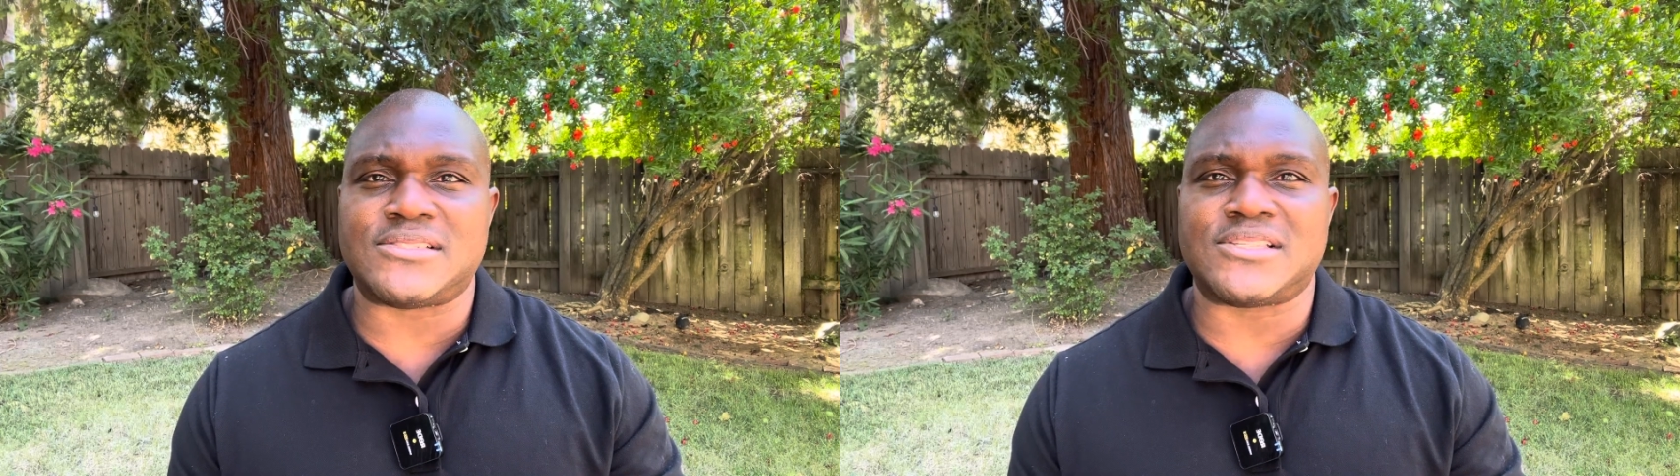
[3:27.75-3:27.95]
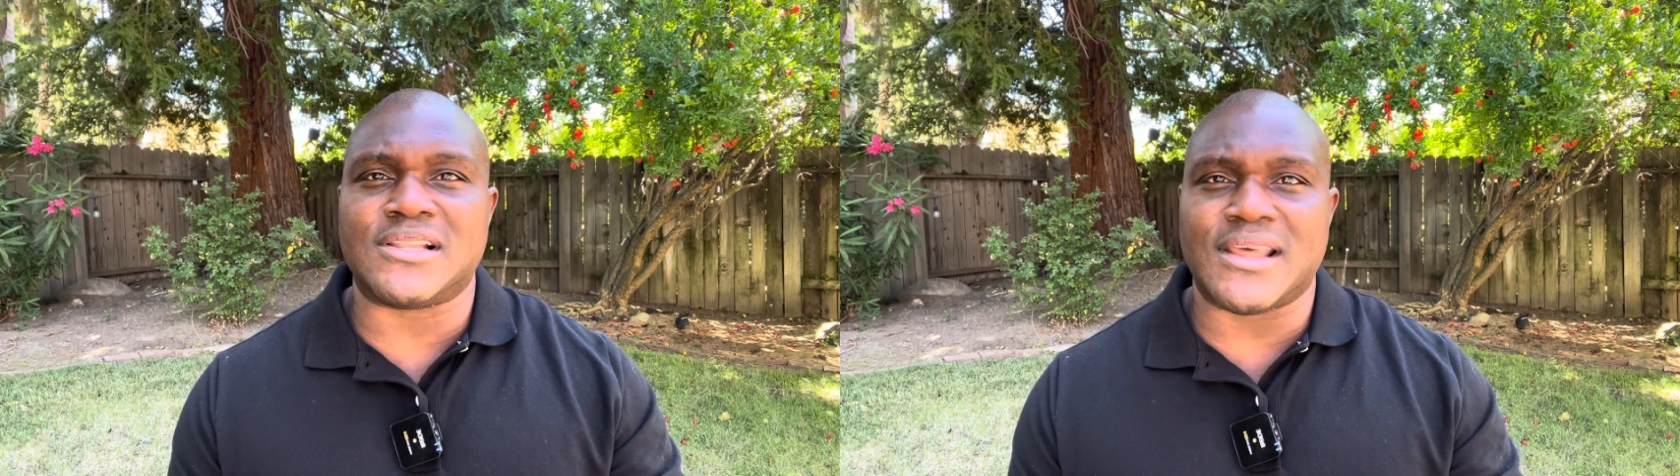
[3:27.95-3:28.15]

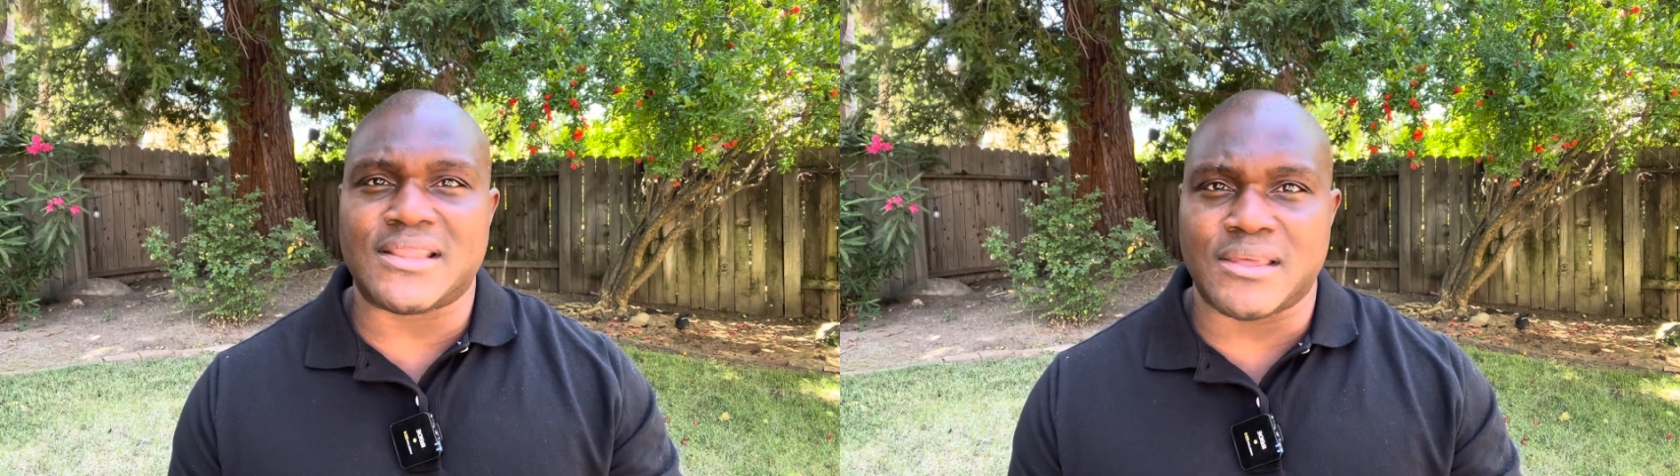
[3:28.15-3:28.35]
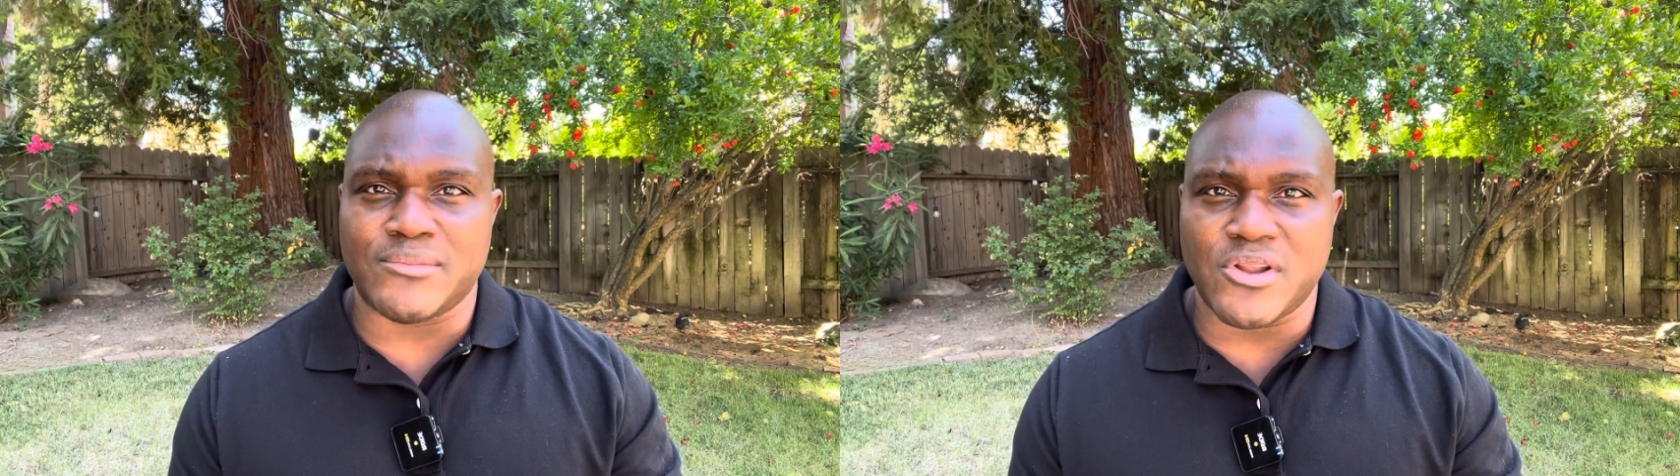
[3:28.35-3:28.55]
to let
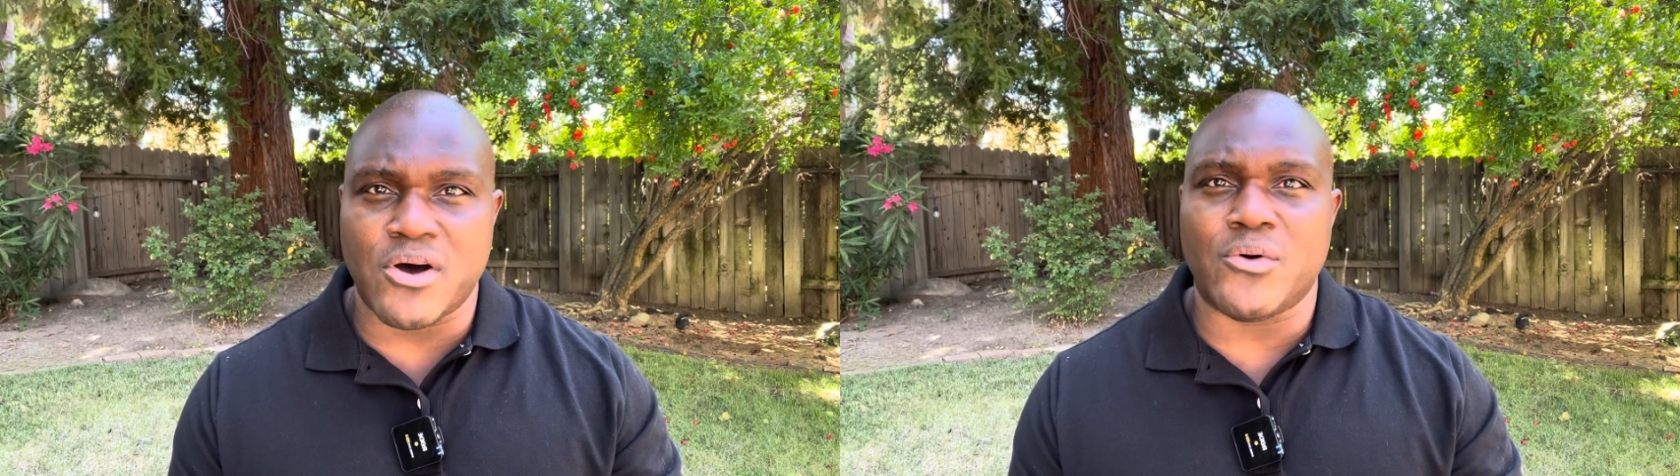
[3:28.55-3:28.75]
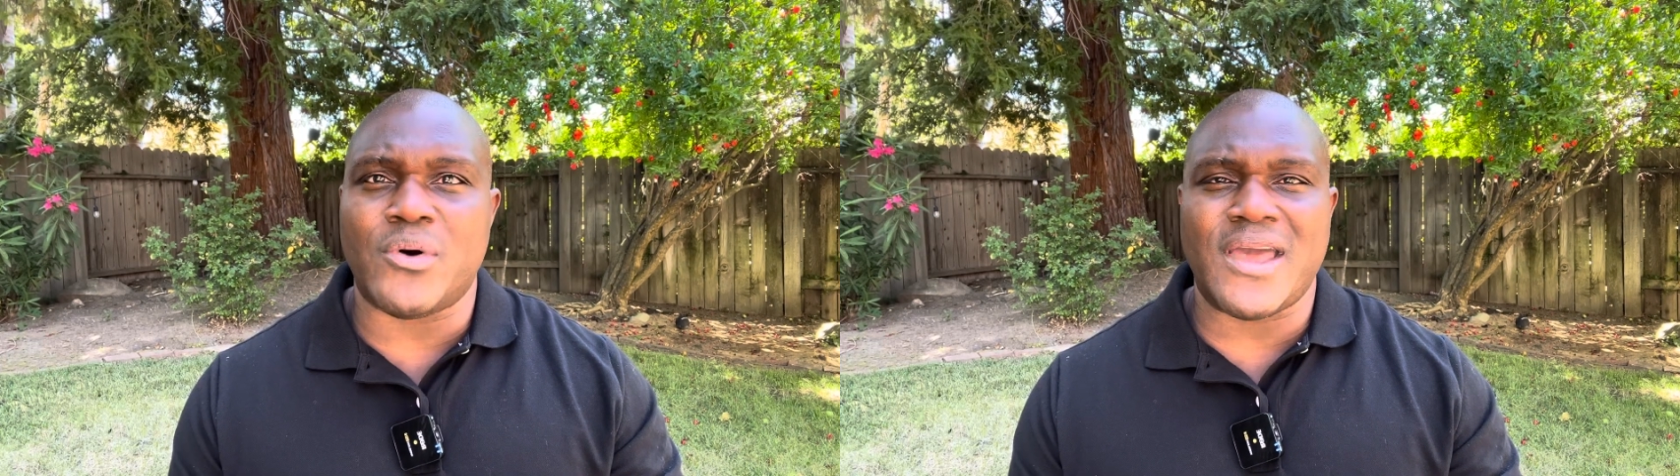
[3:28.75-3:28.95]
them
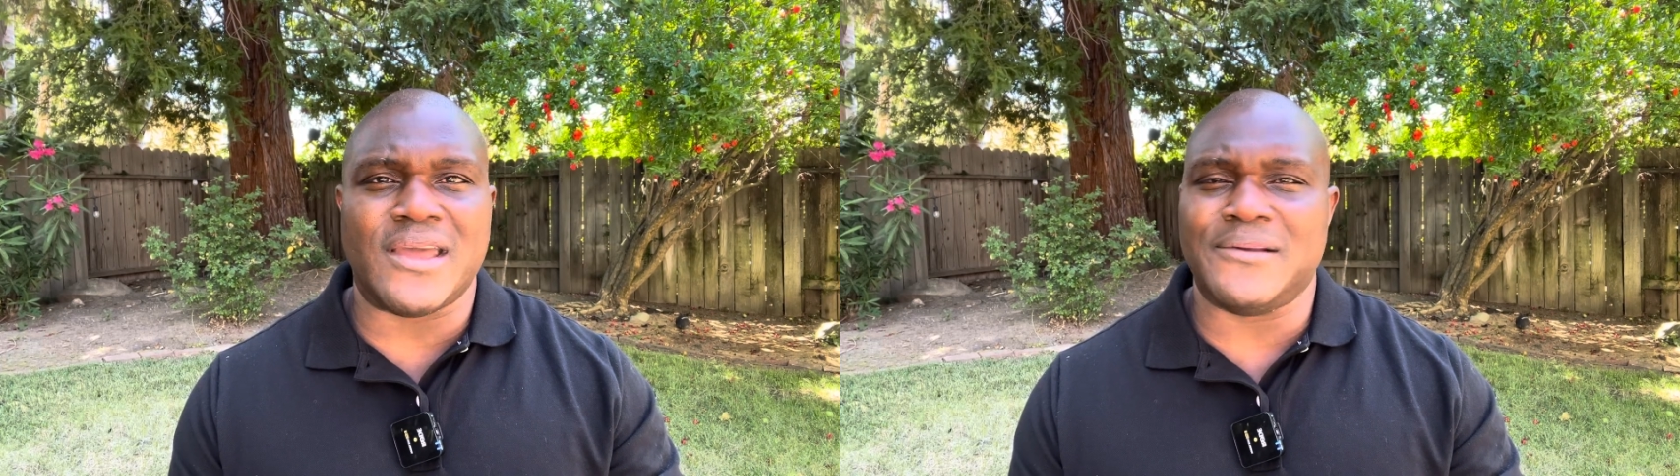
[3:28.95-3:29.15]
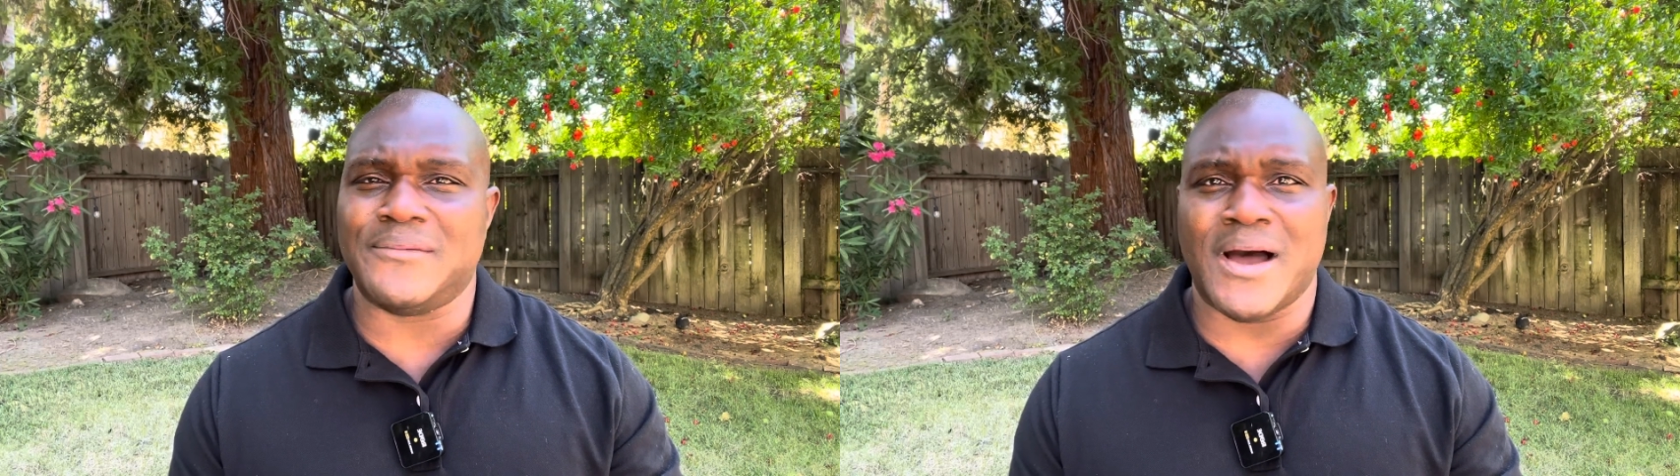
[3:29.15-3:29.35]
know, hey,